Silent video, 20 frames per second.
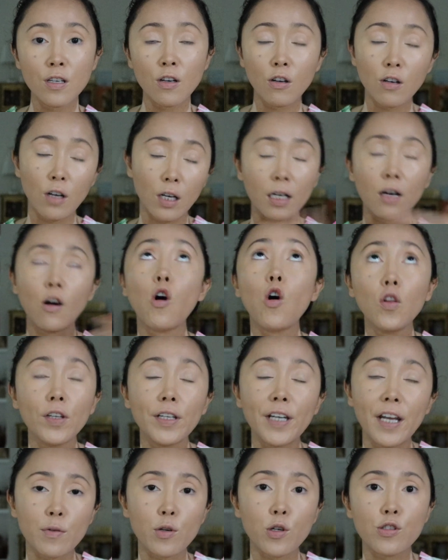or like all the
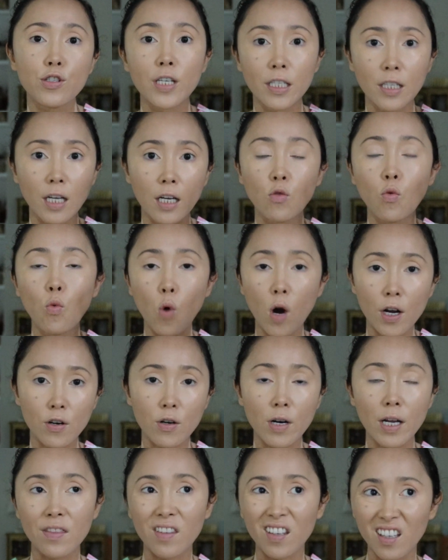neighborhoods get like water,
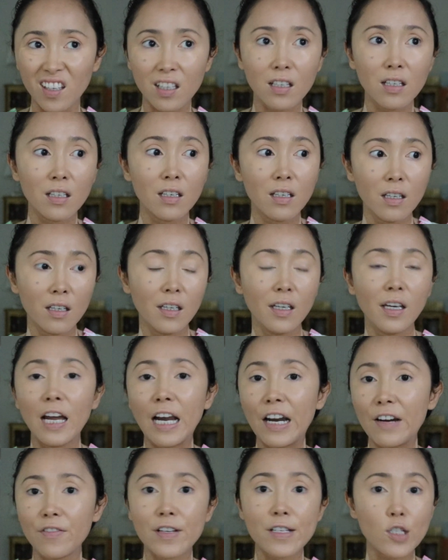I think,
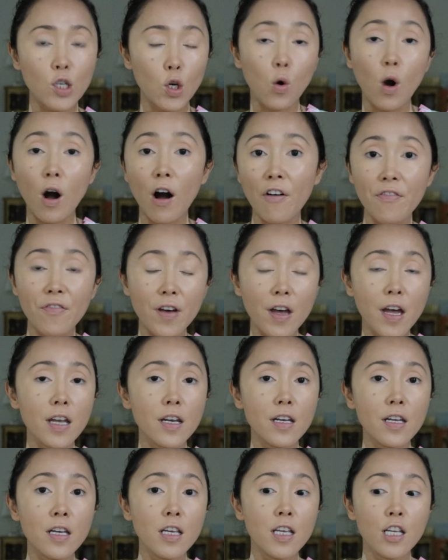every so
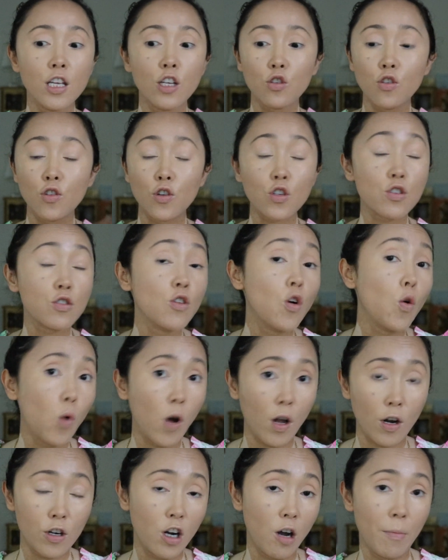often. So there's no
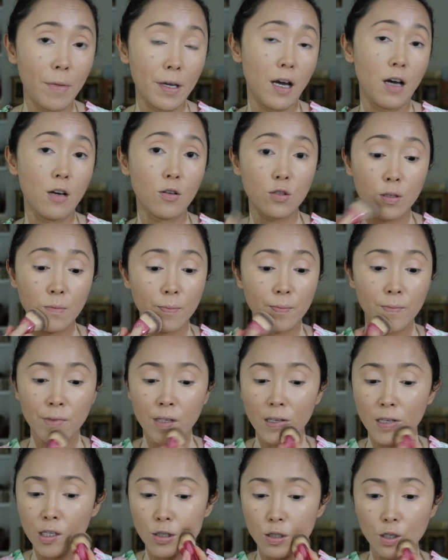water coming out.
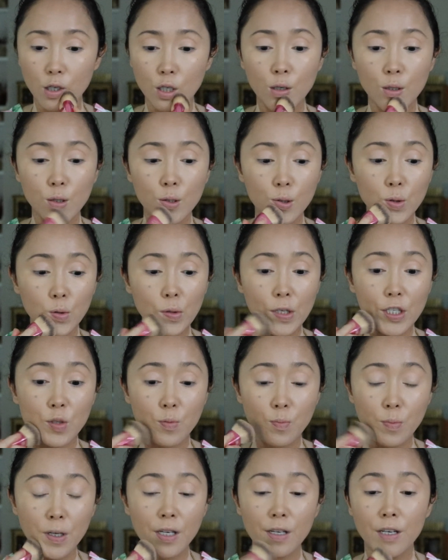So it's
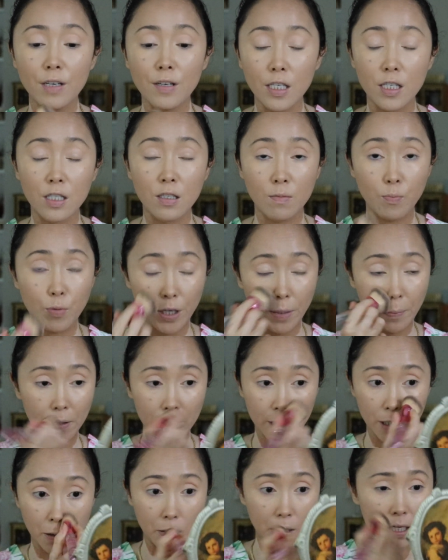pretty much
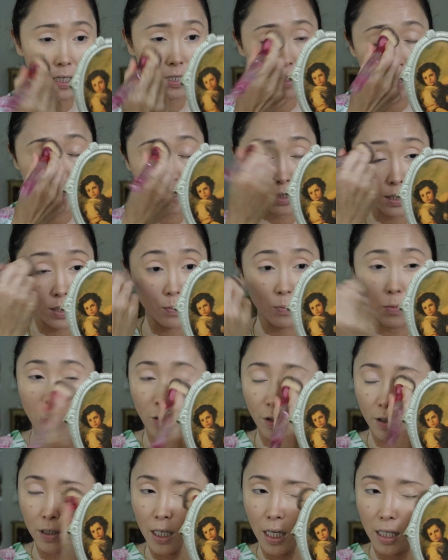a crisis at this
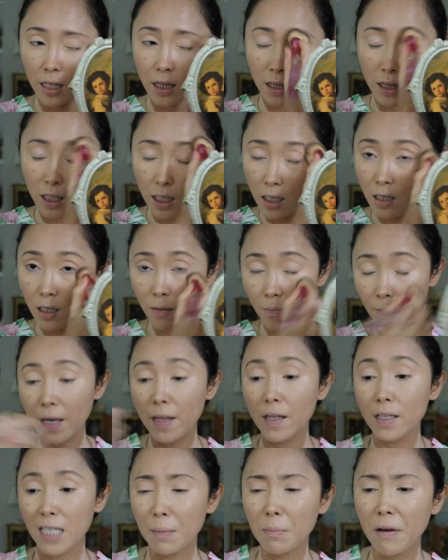point. I think by
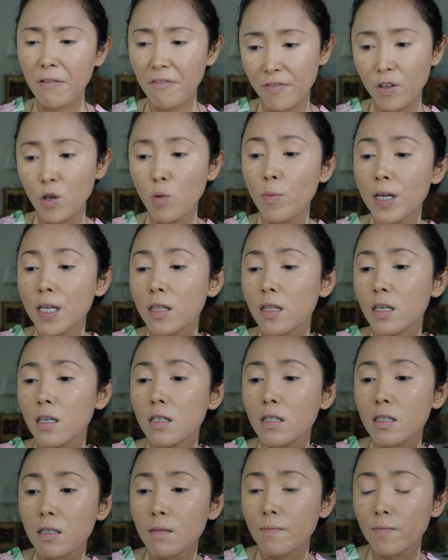the time I'm filming
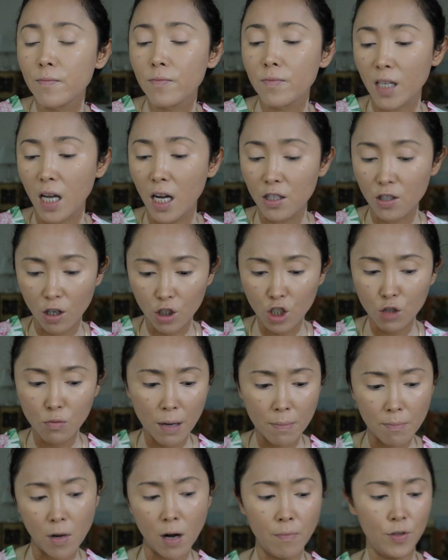this, I talked to my
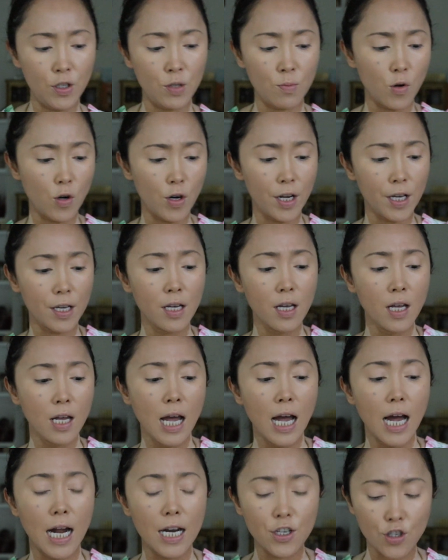mom this morning
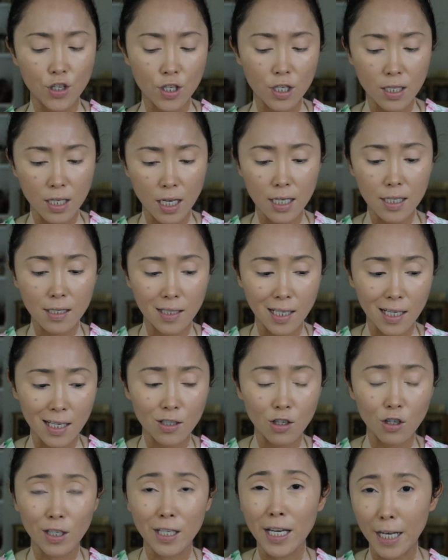and she says things
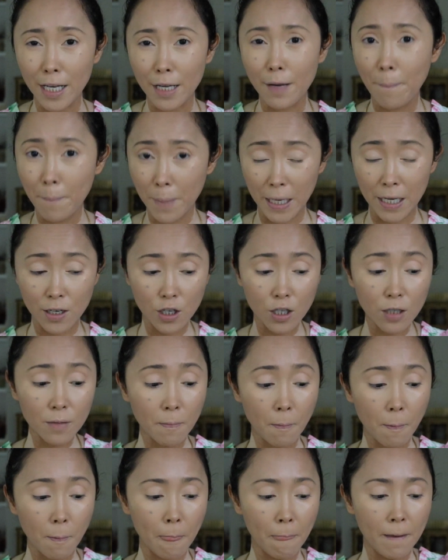are getting better.
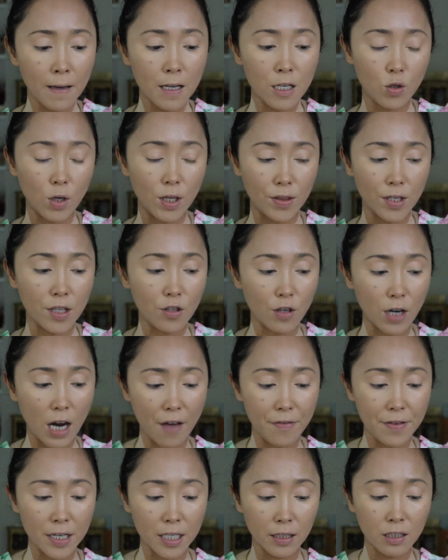So I think they're
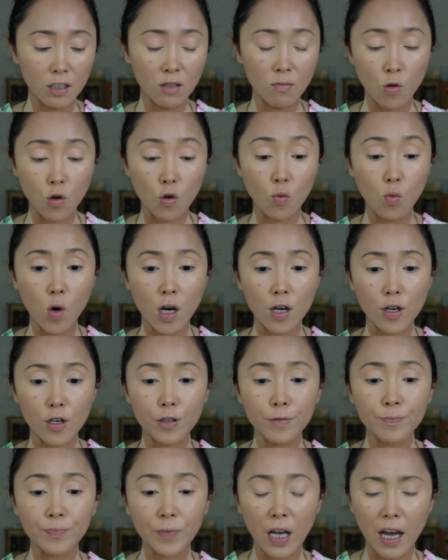having a little more
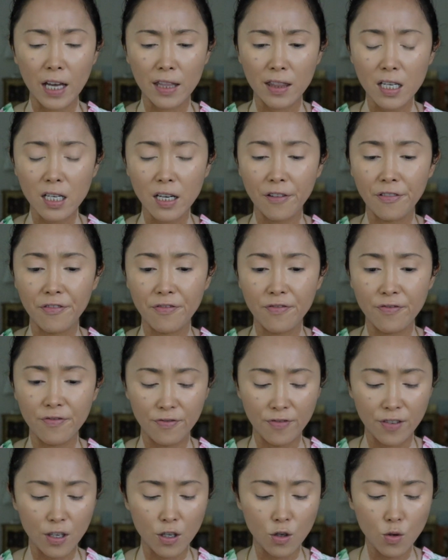water. I think a
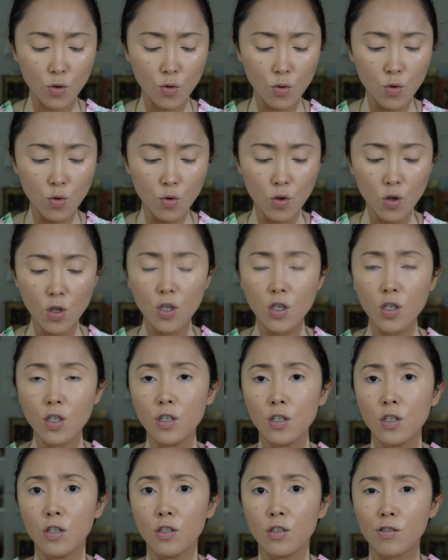few
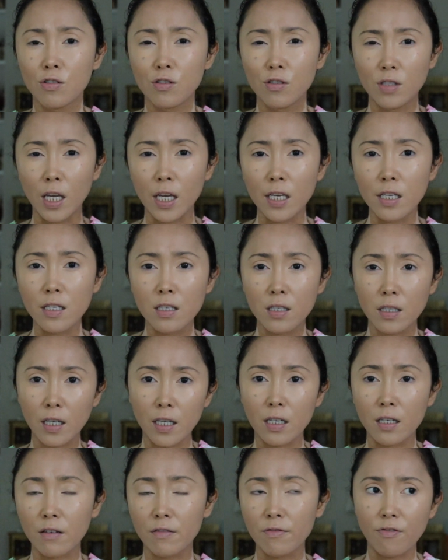states
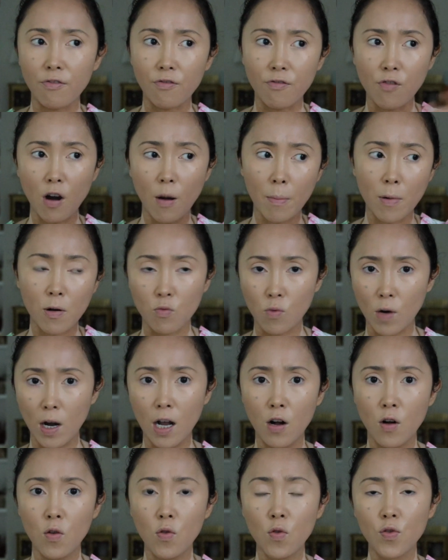like from
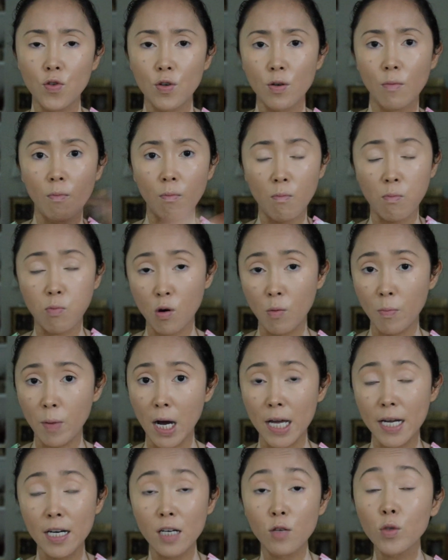around
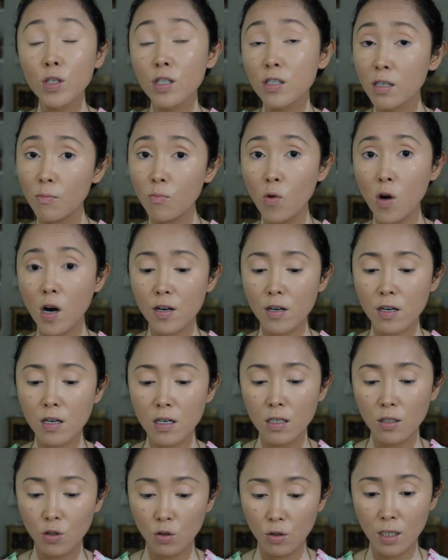provided with some
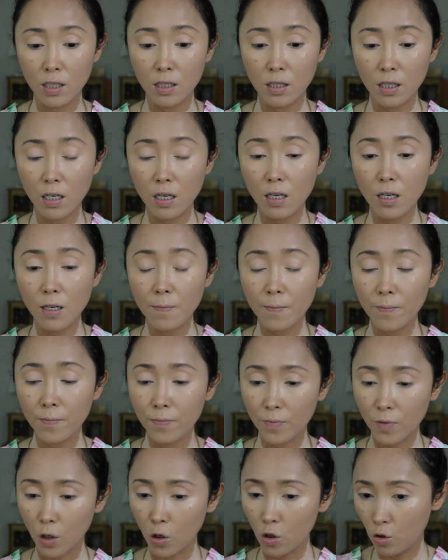water to the city
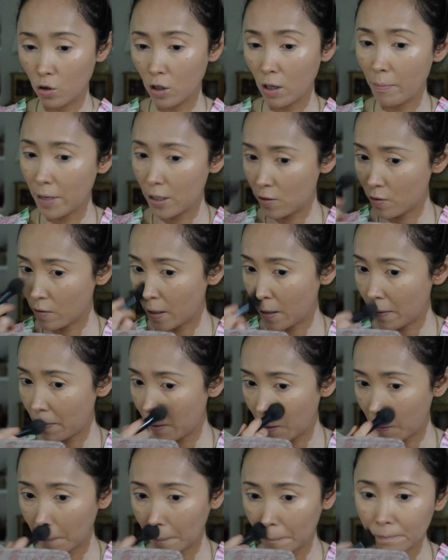or to the metro
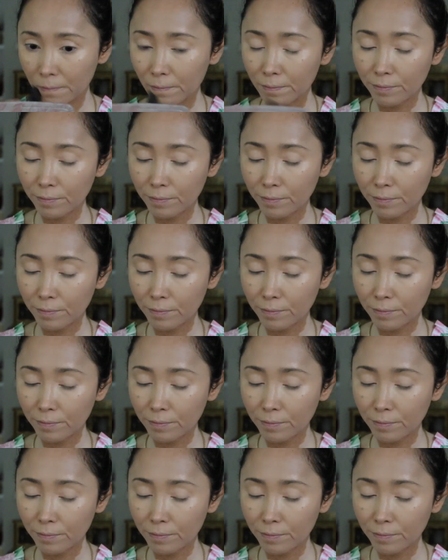area.